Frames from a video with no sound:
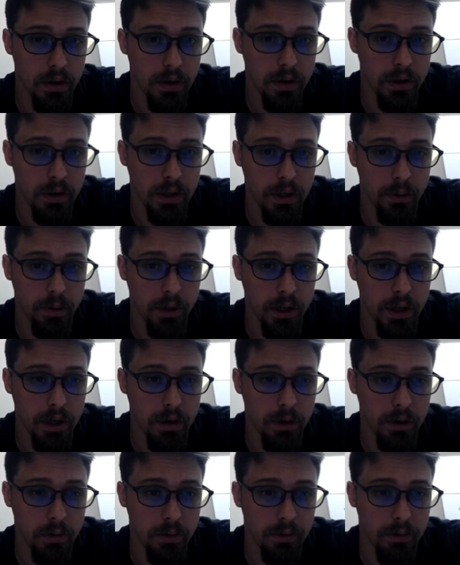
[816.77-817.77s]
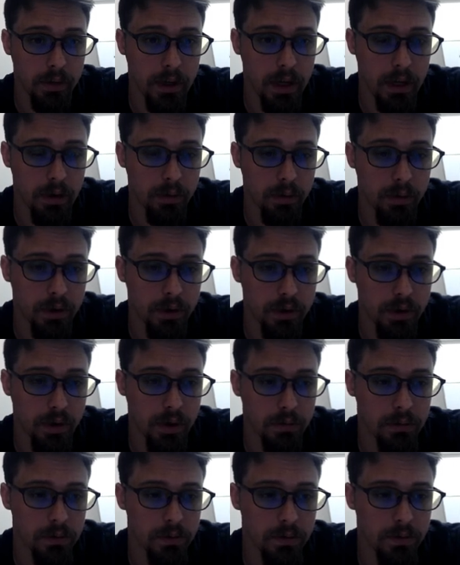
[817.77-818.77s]
Yeah, now we're in
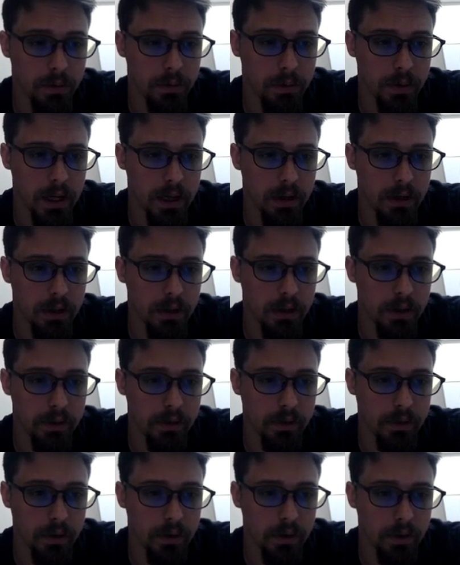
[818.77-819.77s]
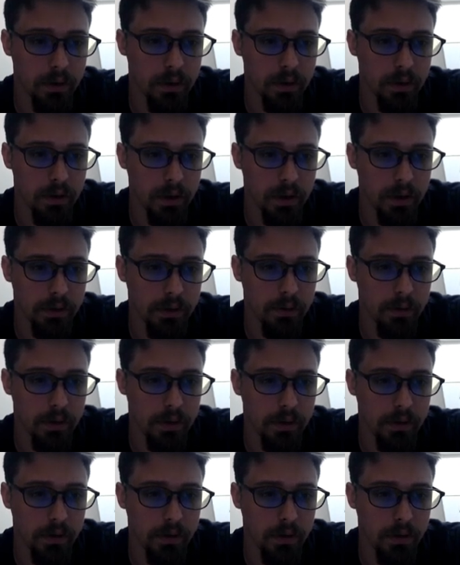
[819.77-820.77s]
trouble for black because of
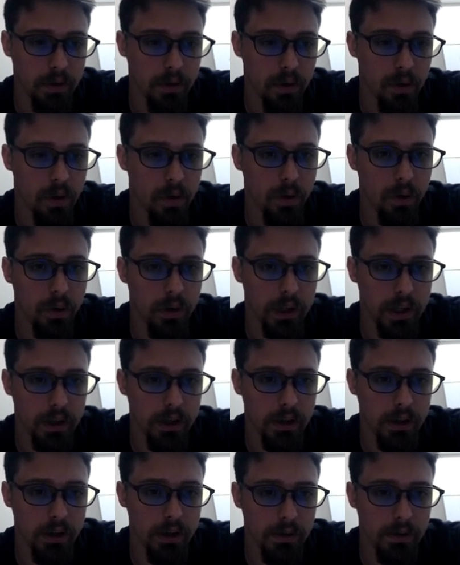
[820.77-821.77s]
this hole here.